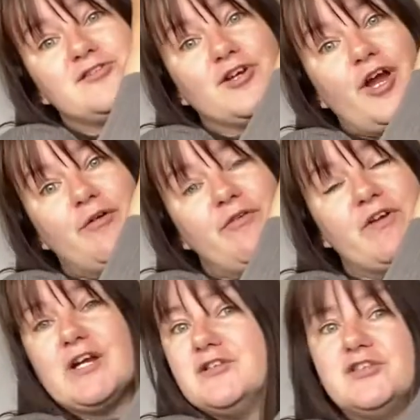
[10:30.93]
to go with
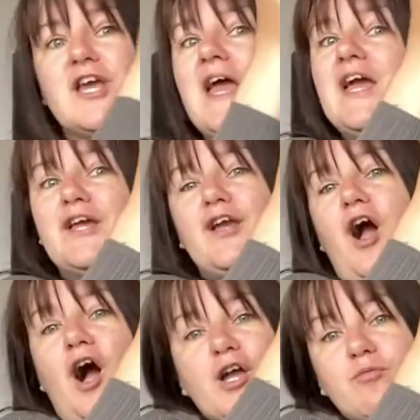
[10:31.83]
it because
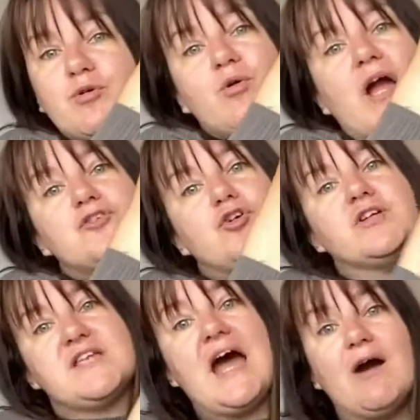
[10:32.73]
I will wear
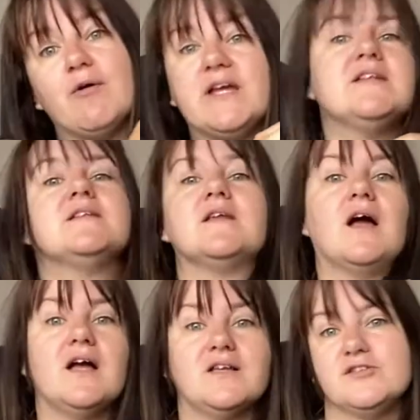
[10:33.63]
joggers out in
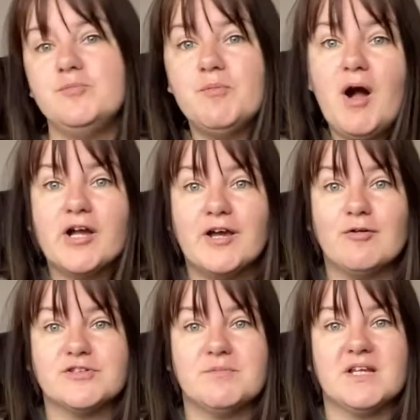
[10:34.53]
a supermarket
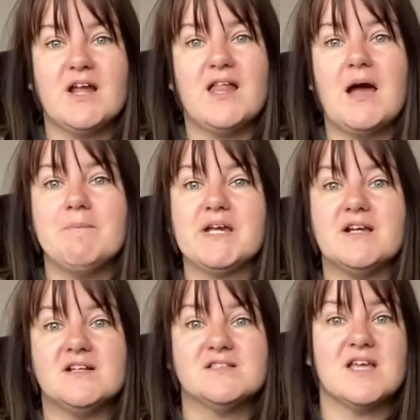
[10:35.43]
or something like that,
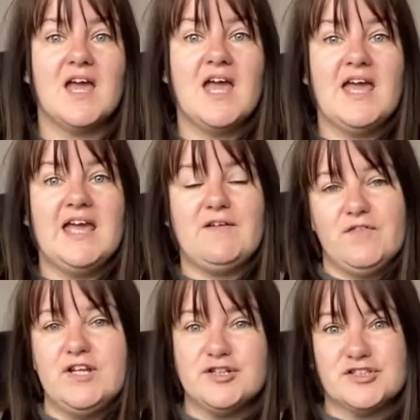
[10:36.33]
because if
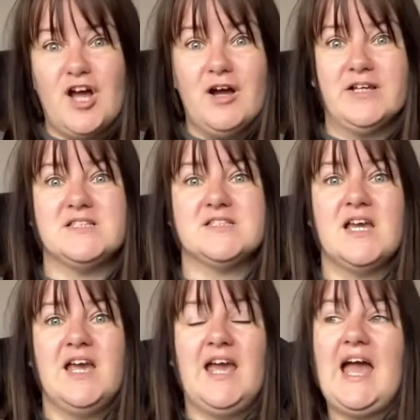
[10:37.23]
it looks nice
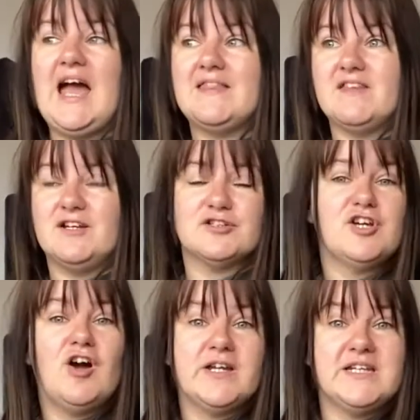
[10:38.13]
and they look
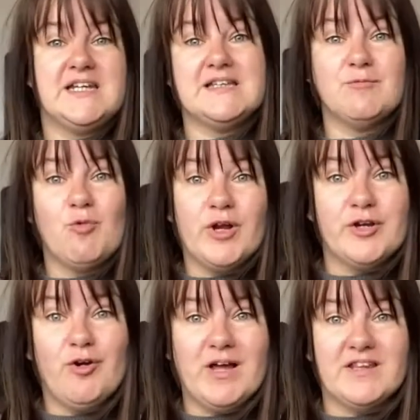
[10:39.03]
tidy, then why
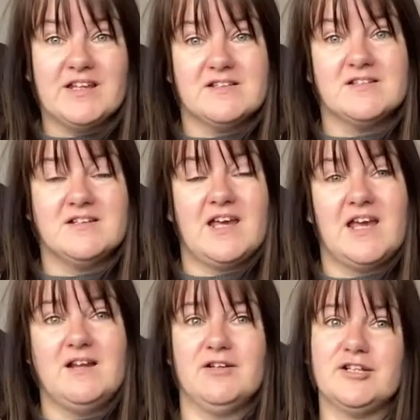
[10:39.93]
not? At the end of the
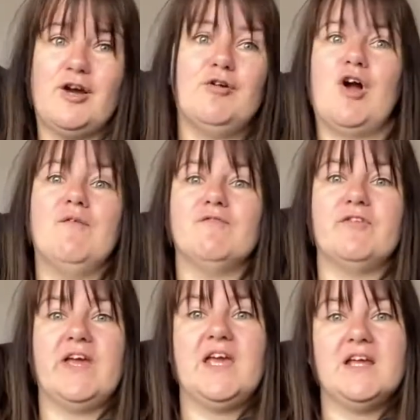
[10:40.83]
day, like, go
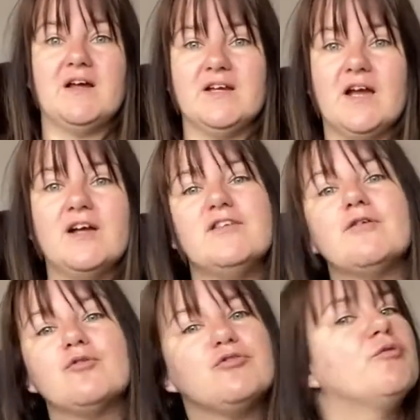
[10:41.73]
comfy. Like, I
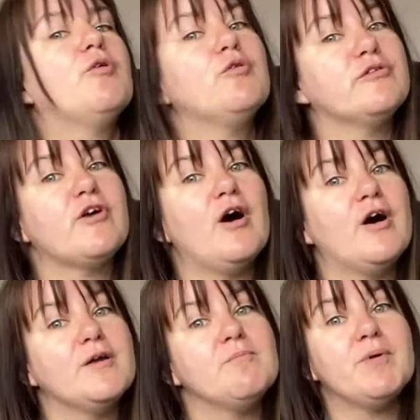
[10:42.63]
don't do it all the
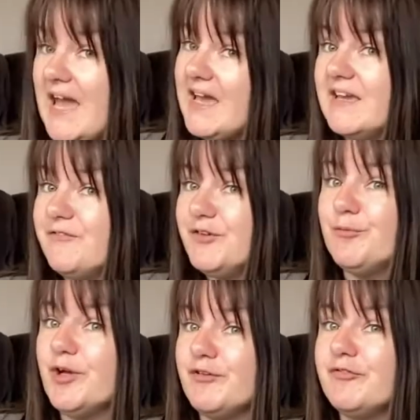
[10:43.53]
time, but if
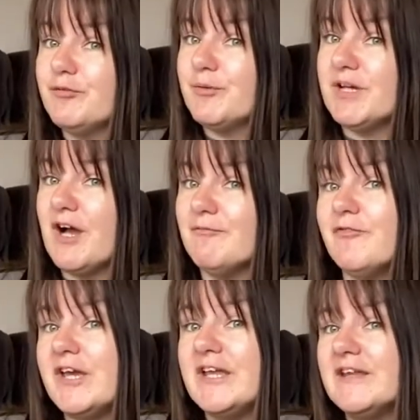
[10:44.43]
you want to be
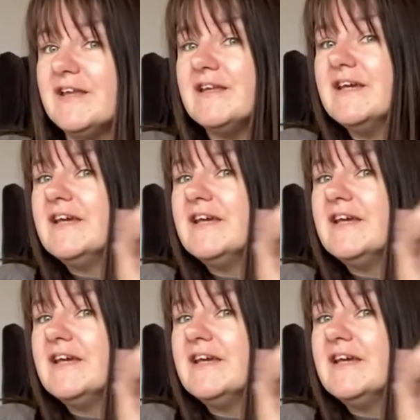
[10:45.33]
comfy, then